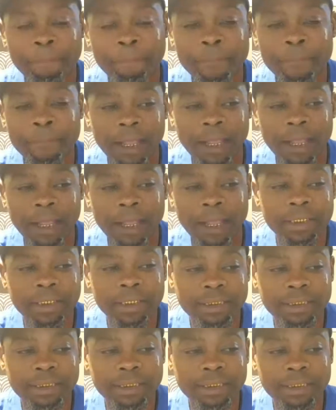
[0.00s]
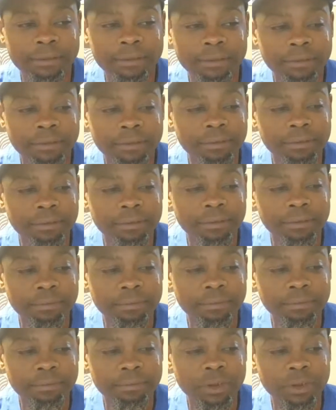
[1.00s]
I witnessed,
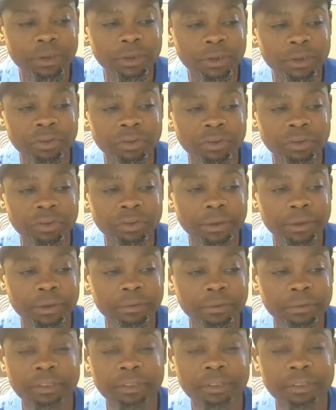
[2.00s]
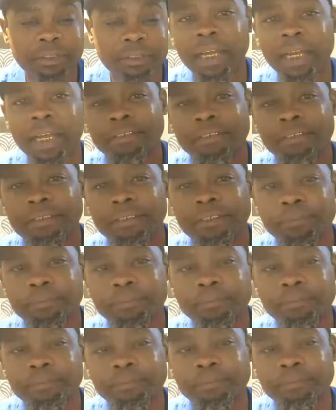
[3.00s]
you know, just surviving.
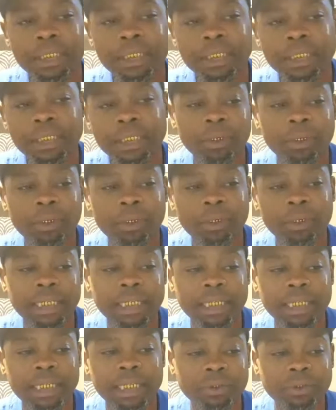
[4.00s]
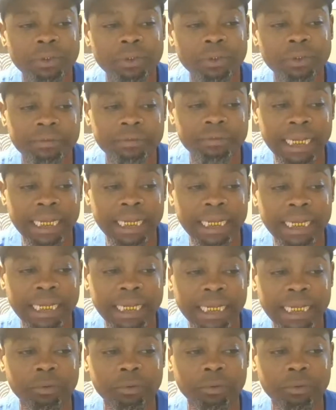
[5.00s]
And I witnessed how you can survive
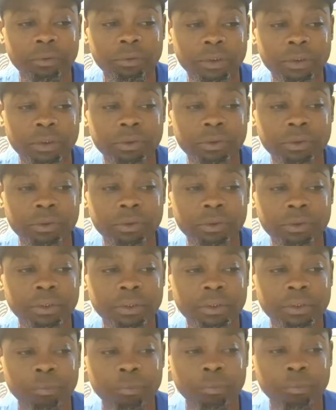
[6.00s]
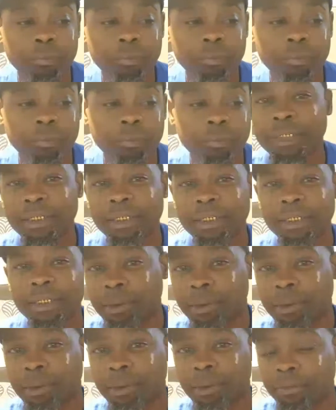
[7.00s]
on little without living
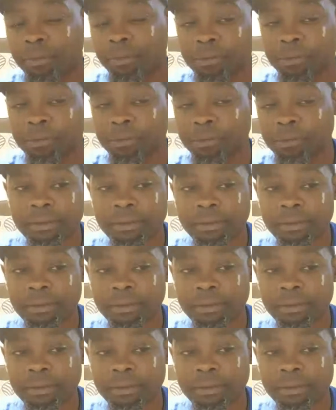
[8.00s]
above your means.